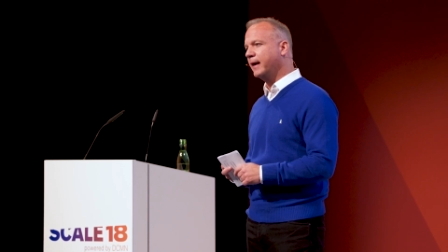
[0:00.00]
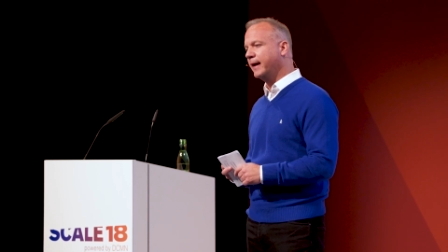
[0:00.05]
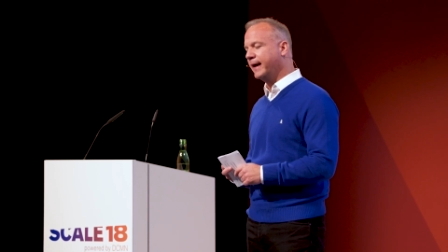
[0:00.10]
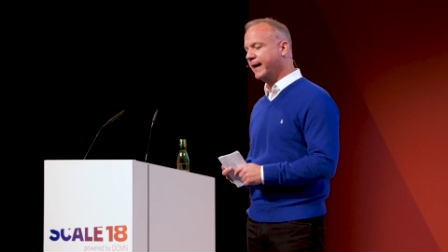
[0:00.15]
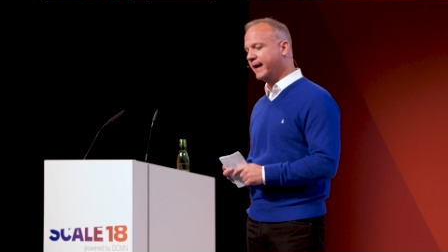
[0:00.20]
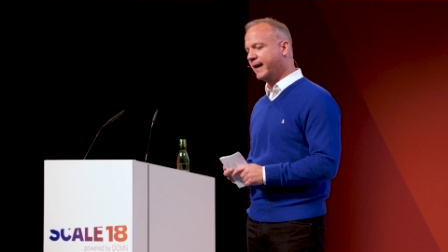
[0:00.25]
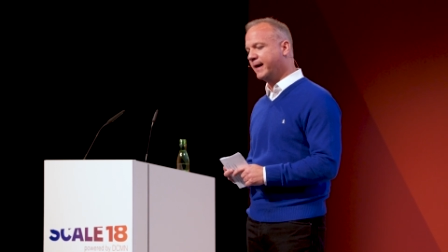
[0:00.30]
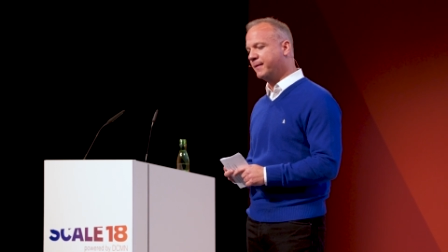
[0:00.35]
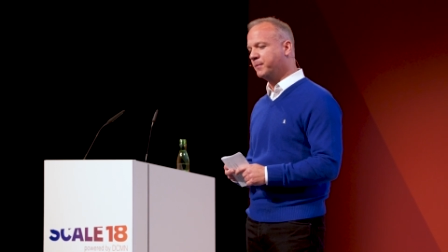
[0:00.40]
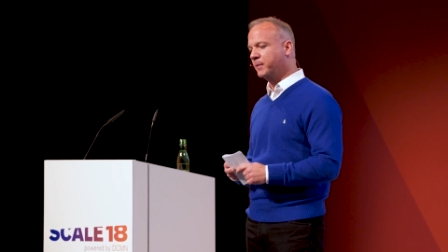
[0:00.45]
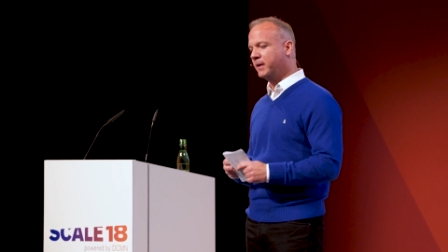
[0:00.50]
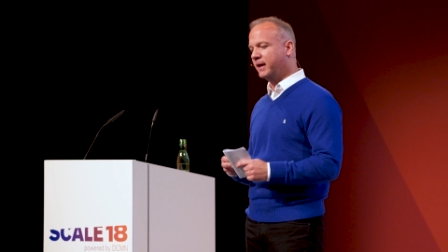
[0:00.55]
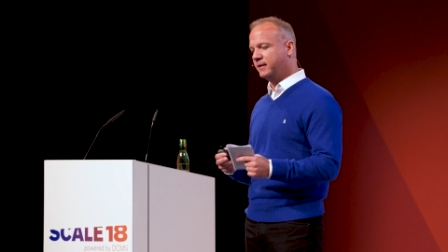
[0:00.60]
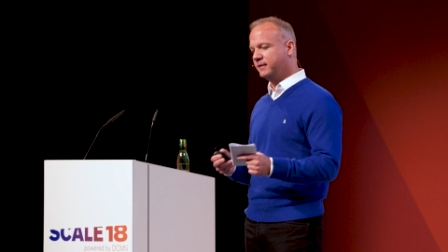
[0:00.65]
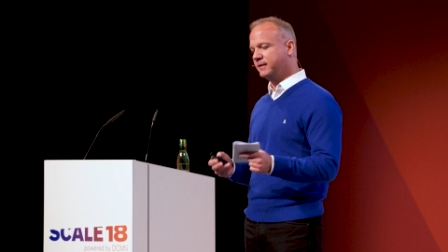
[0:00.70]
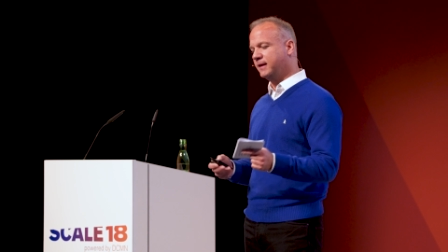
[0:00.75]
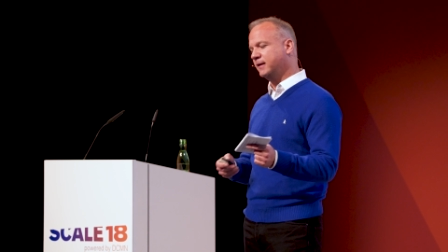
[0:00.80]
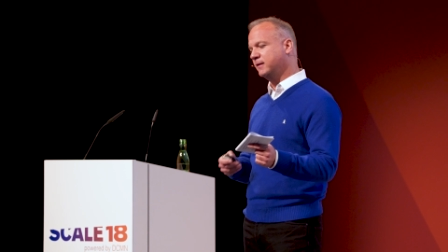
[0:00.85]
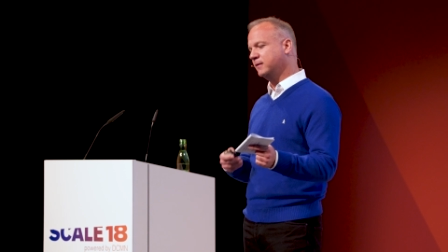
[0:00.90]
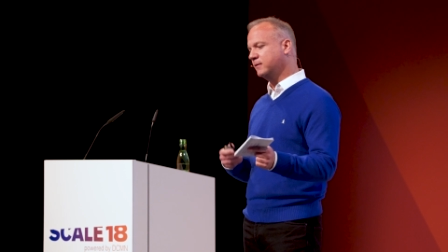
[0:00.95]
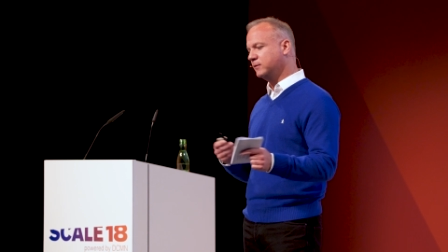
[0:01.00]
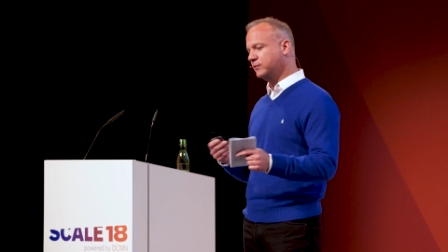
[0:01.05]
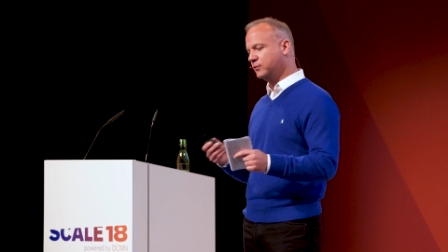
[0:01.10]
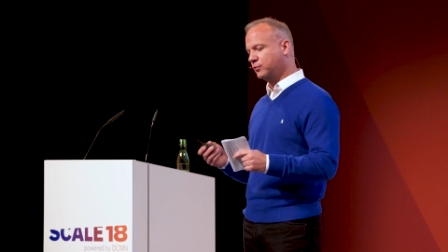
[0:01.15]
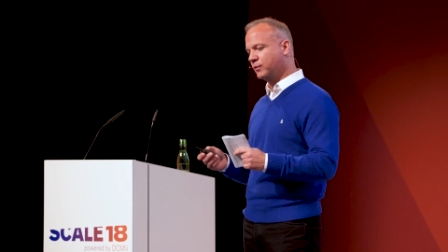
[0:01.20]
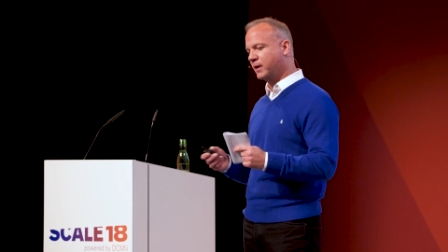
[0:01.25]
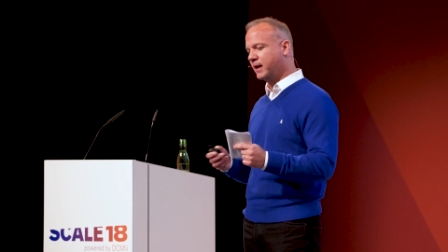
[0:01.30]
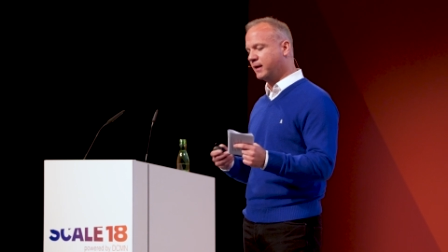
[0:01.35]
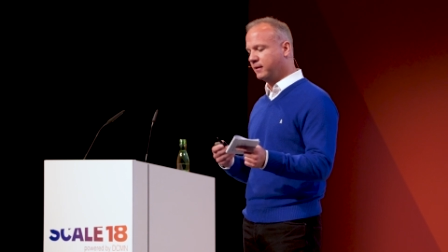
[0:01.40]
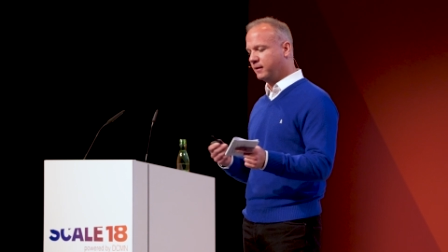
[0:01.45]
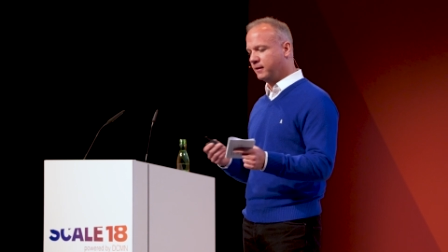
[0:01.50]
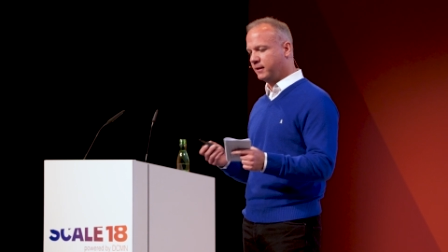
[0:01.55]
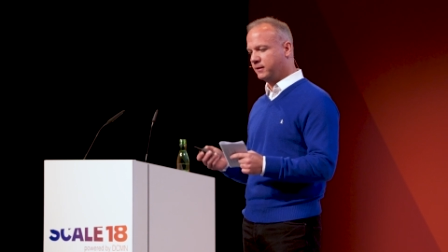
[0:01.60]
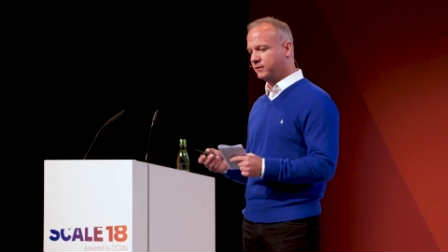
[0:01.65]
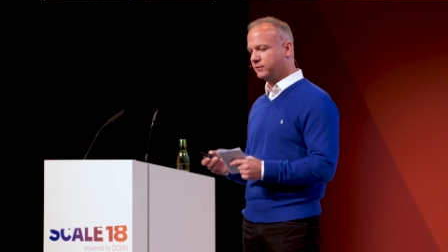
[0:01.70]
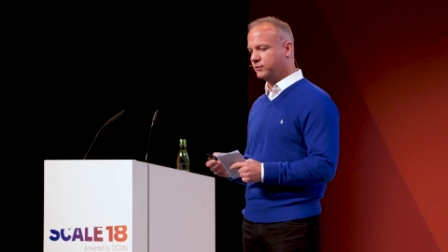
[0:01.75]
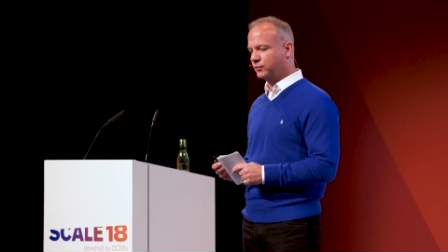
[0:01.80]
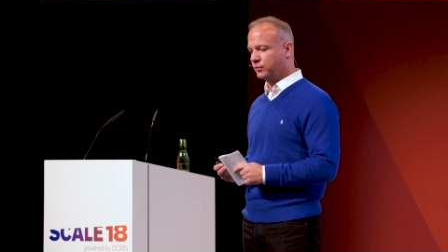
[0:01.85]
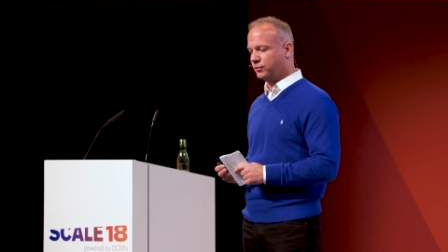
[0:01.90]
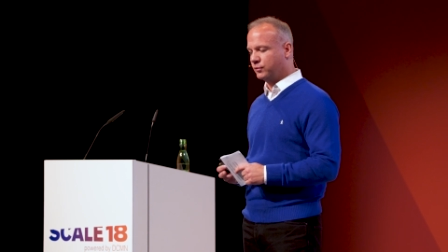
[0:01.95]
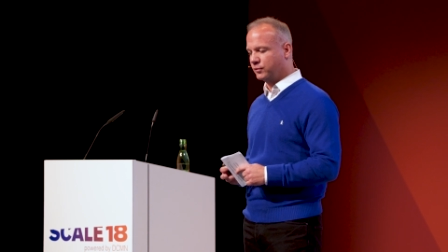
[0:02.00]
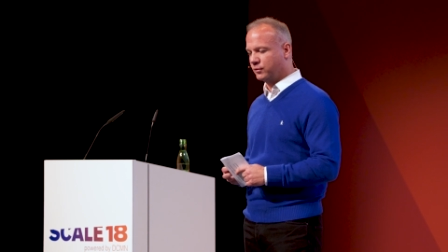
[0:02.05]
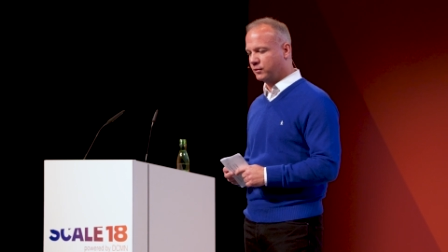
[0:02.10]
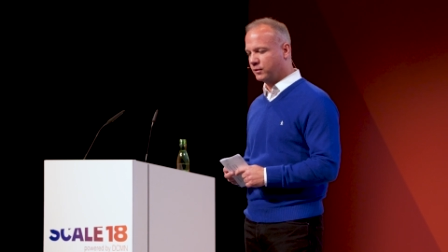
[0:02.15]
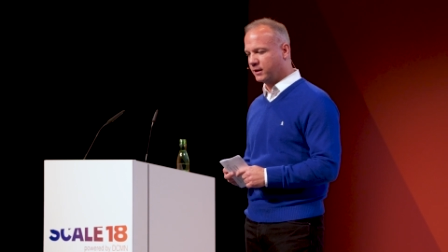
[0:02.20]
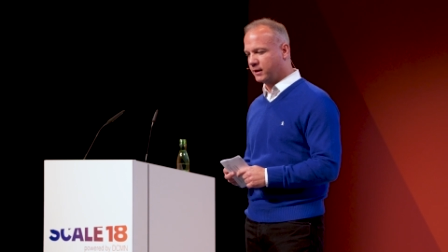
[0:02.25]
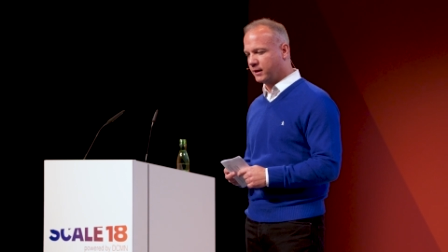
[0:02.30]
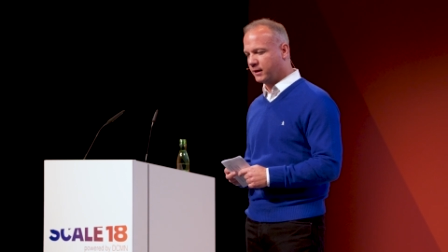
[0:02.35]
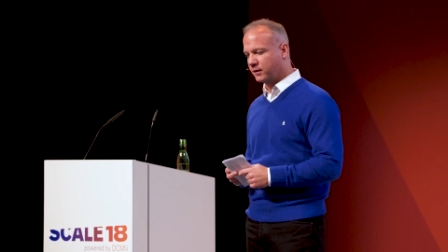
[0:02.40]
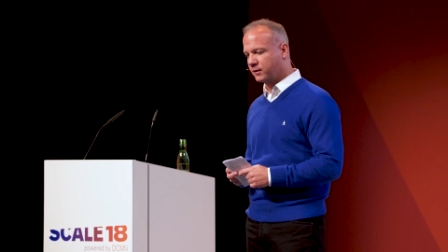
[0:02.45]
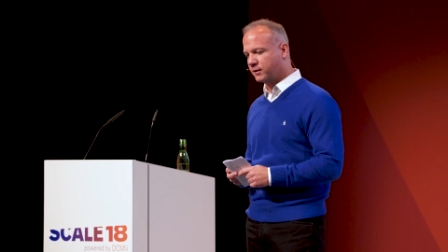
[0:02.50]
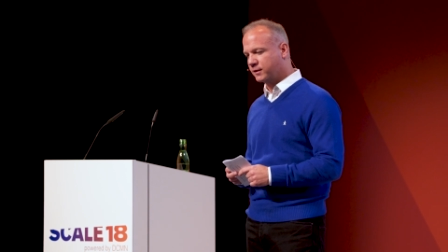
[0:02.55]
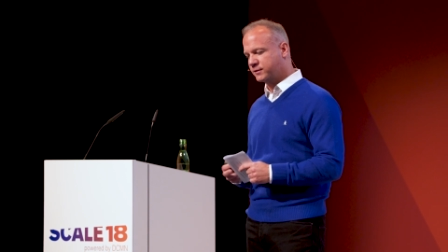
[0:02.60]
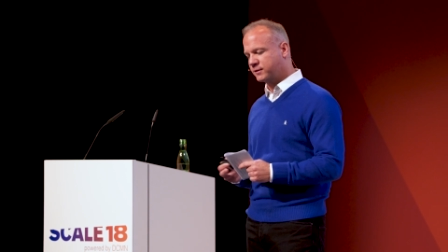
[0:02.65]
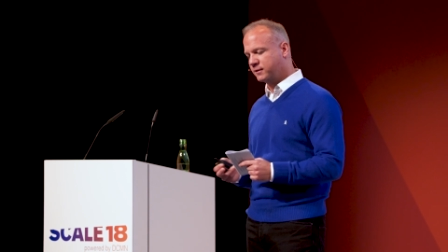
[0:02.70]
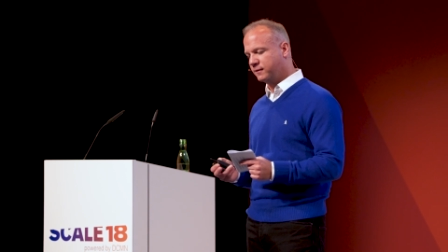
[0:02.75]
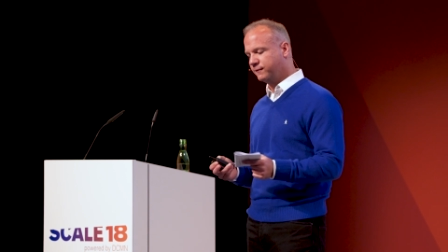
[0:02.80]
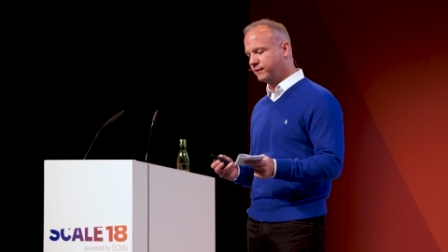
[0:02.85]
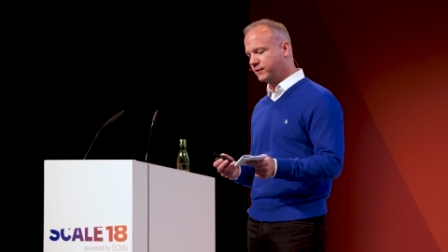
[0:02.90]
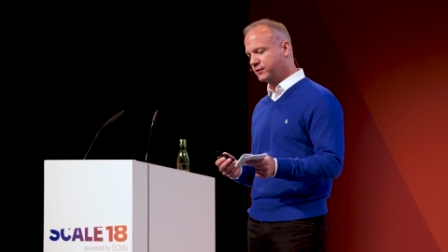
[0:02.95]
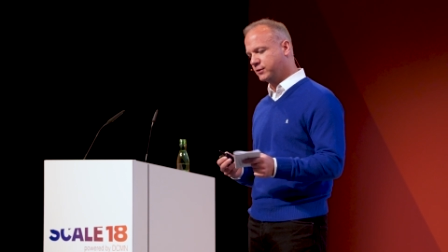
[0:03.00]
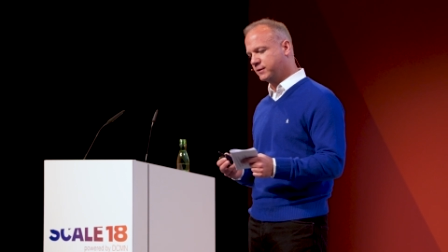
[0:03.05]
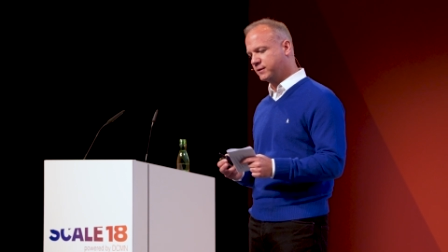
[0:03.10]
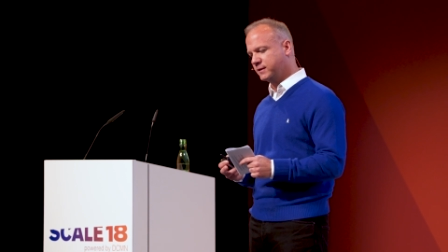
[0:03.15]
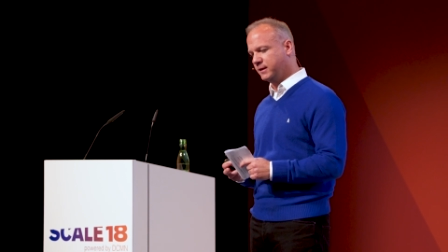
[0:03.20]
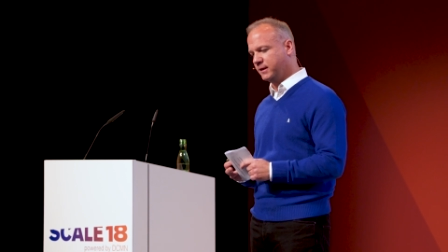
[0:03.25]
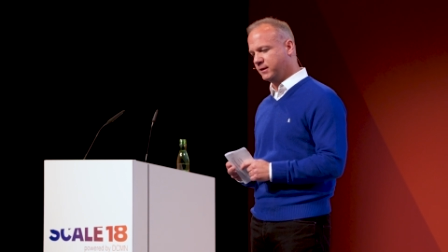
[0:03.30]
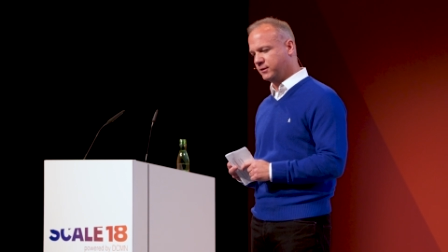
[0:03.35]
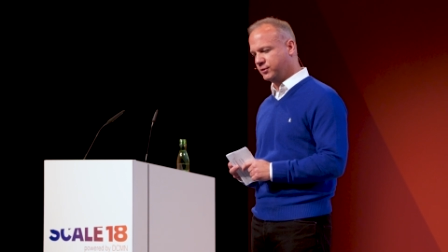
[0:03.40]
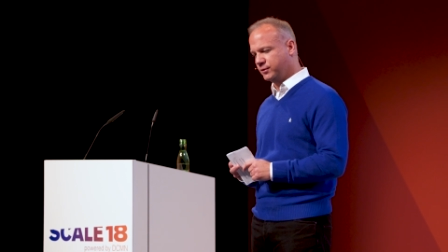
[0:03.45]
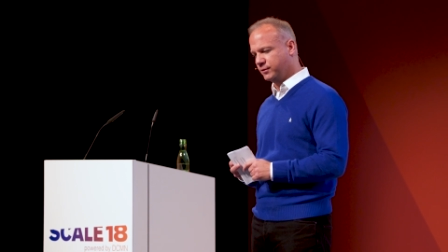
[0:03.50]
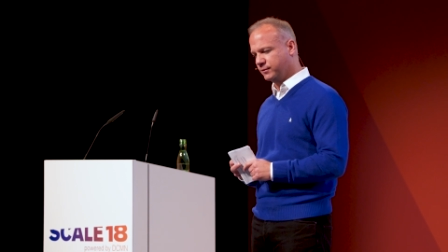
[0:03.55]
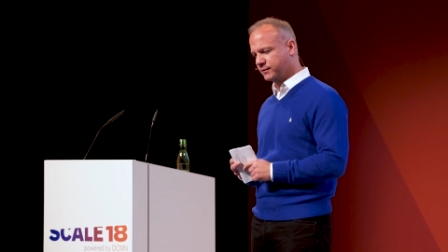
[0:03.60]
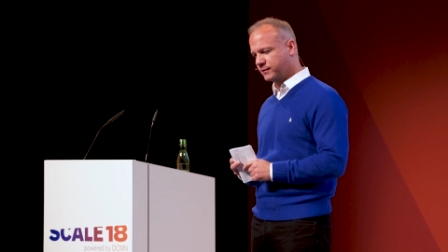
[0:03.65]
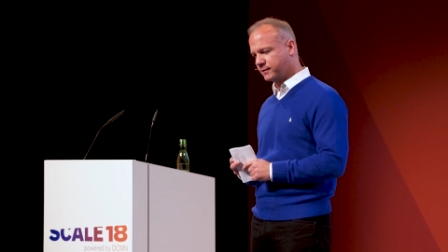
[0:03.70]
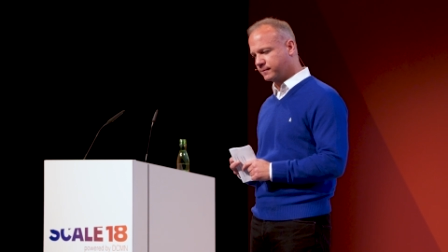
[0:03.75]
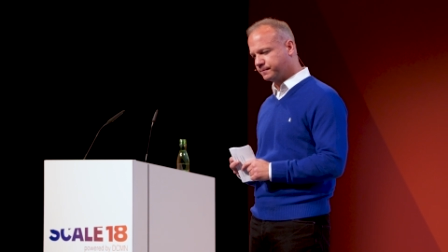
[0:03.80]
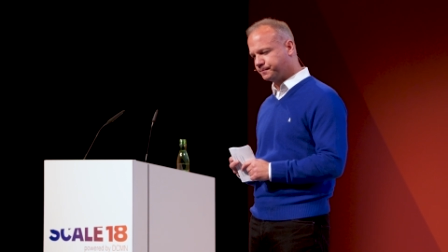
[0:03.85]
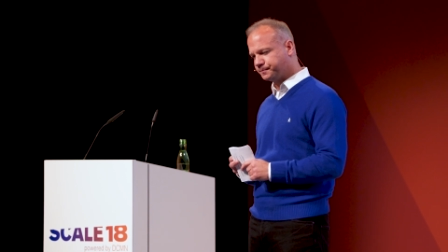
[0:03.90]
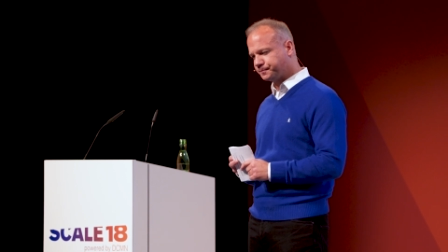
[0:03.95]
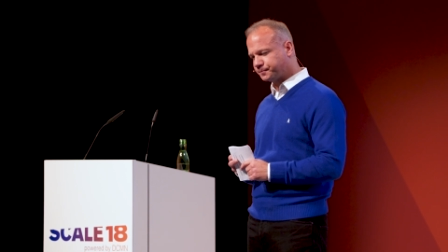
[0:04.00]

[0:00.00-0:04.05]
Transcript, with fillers: um, and then you run into uh, cost and efficiency issues.